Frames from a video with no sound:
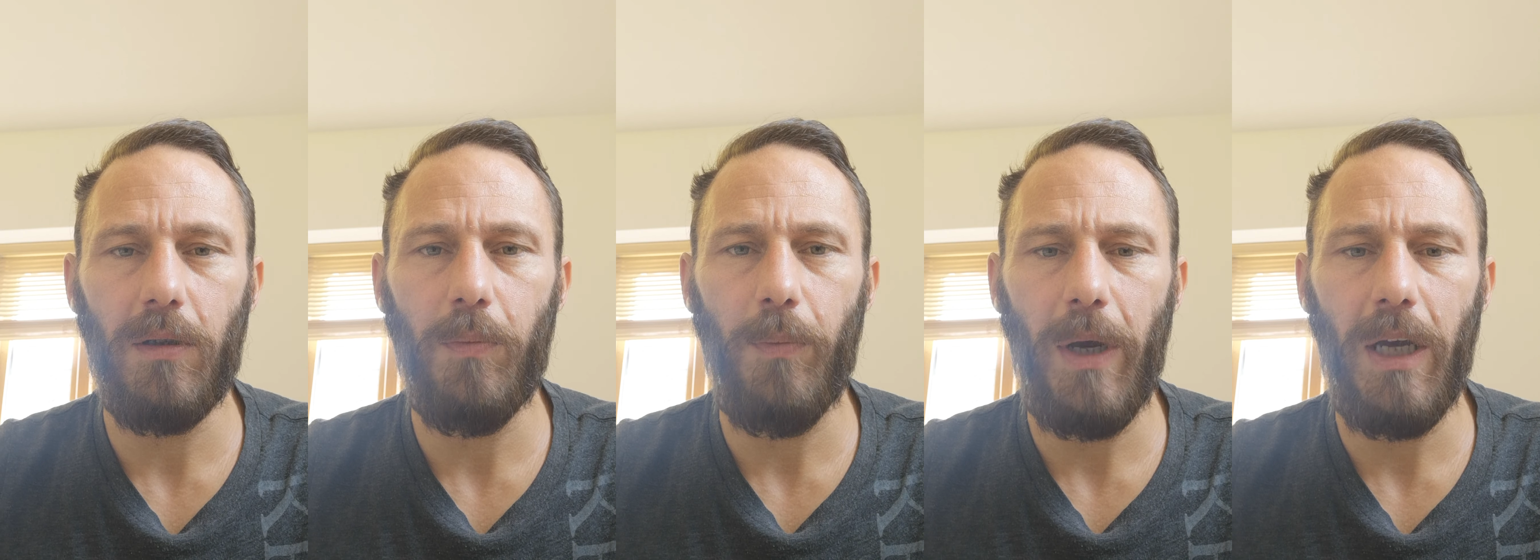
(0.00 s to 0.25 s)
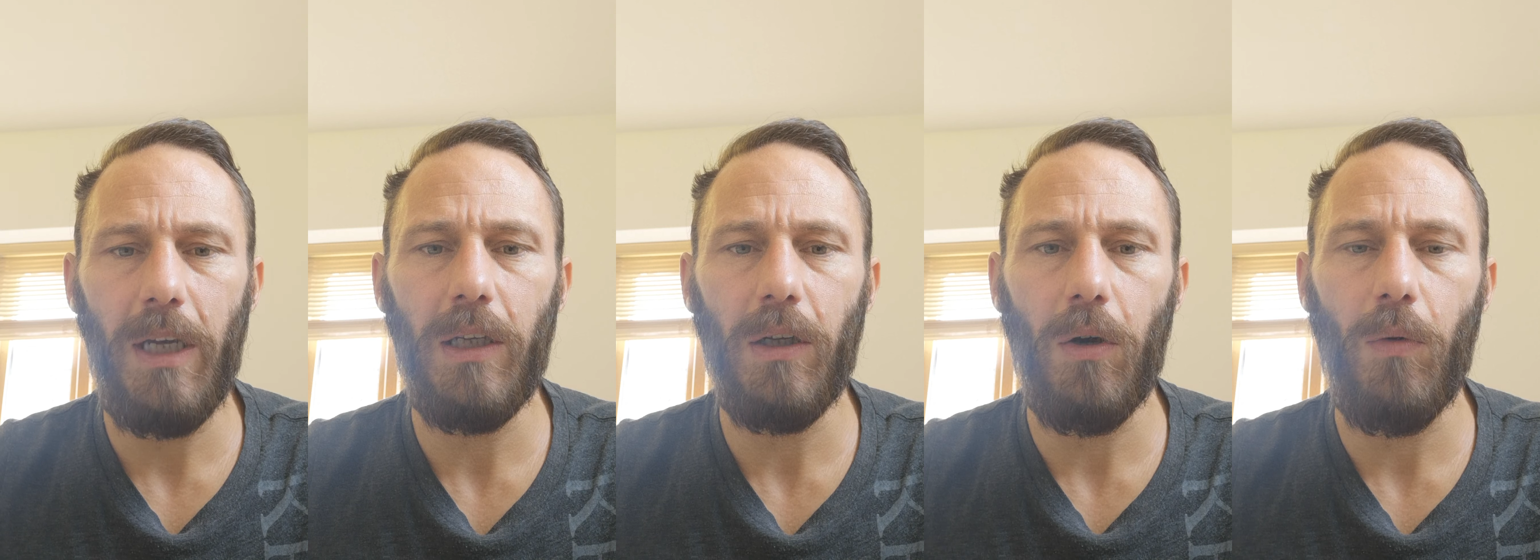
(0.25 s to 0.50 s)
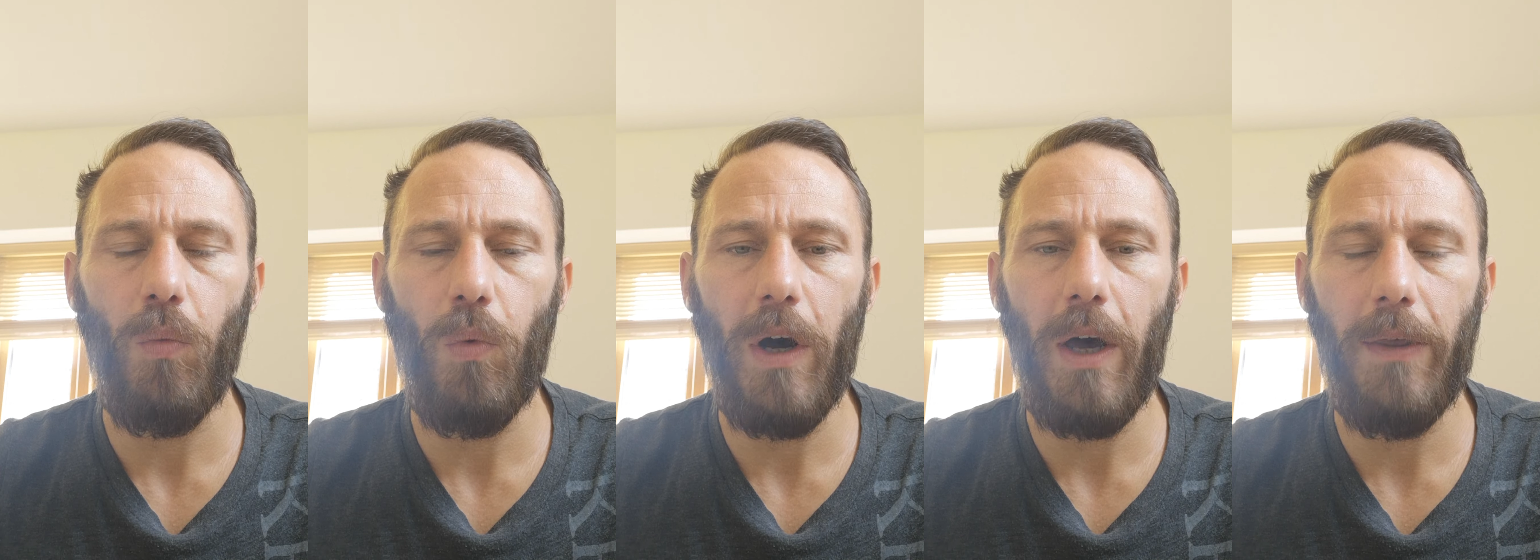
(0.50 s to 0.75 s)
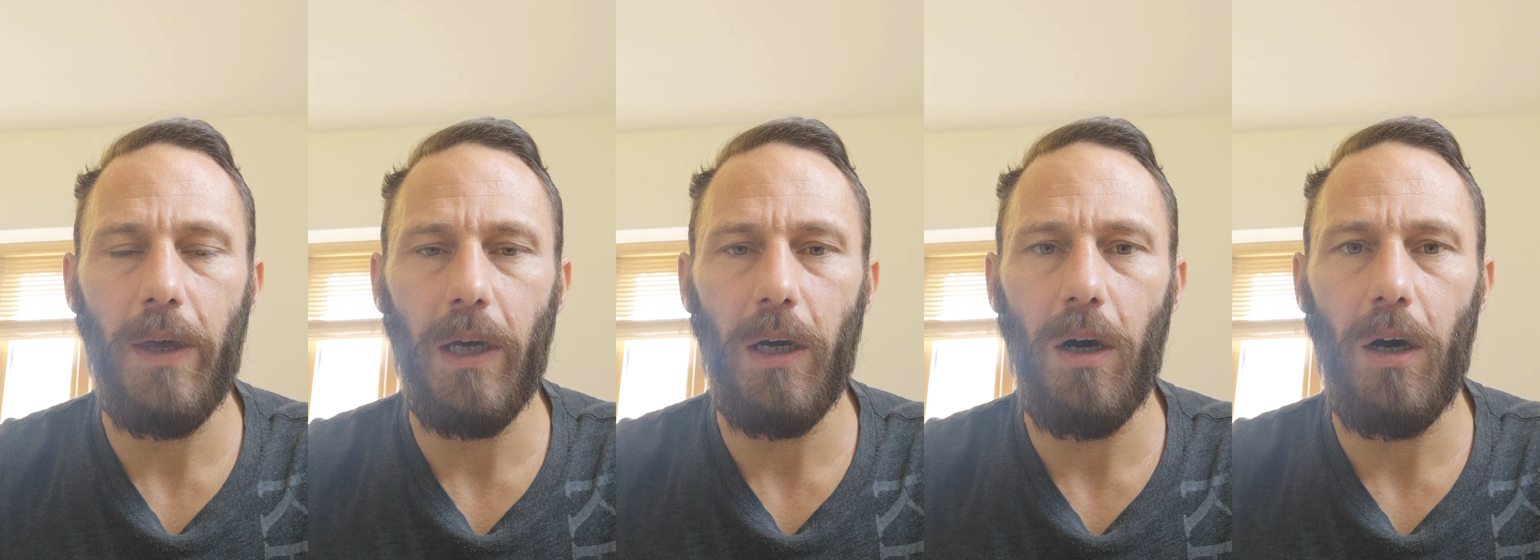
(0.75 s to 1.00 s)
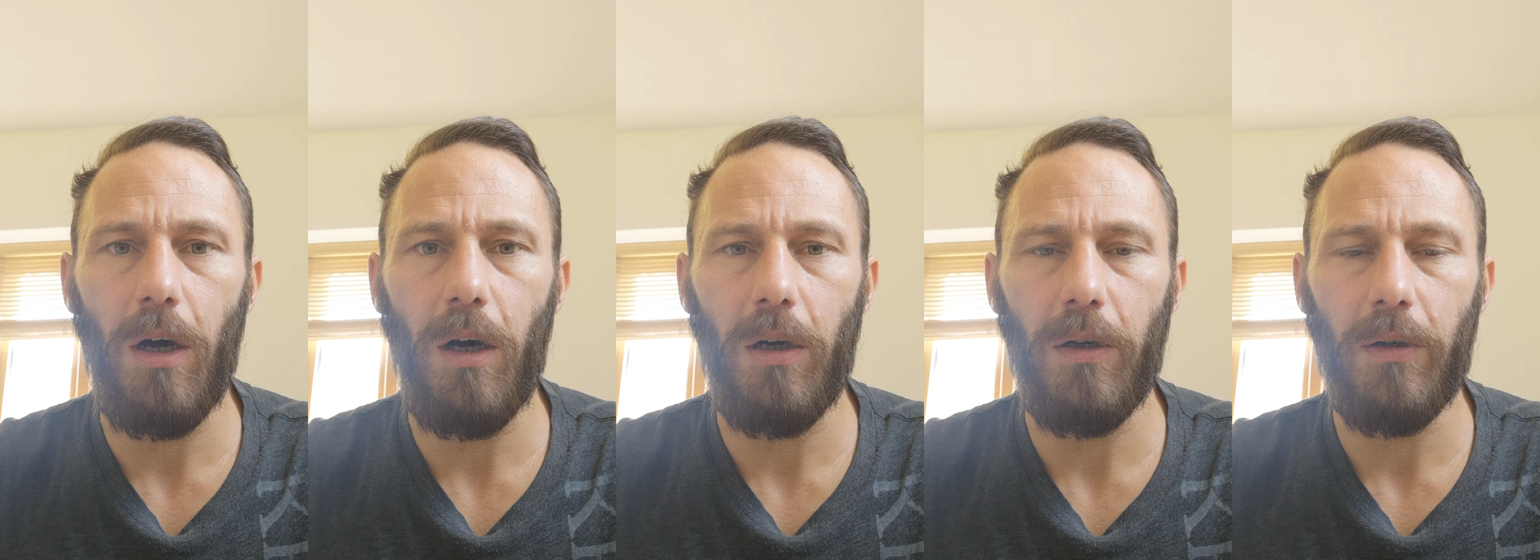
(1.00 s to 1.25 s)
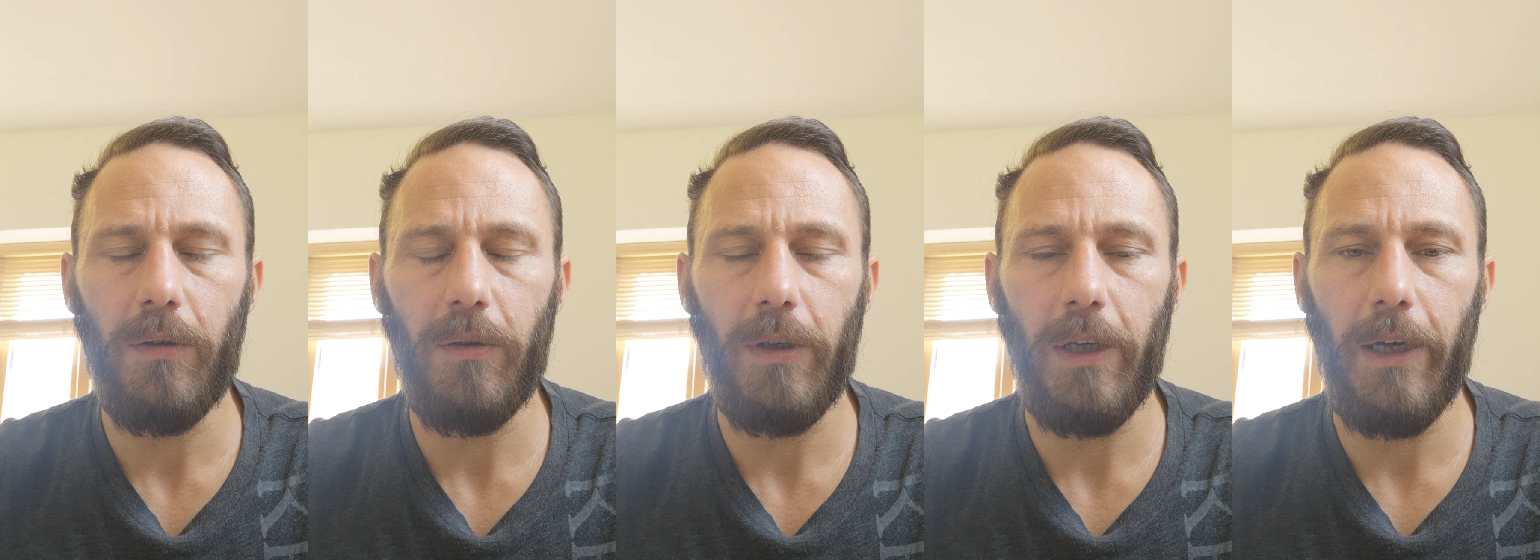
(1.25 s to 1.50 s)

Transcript: depending on where they are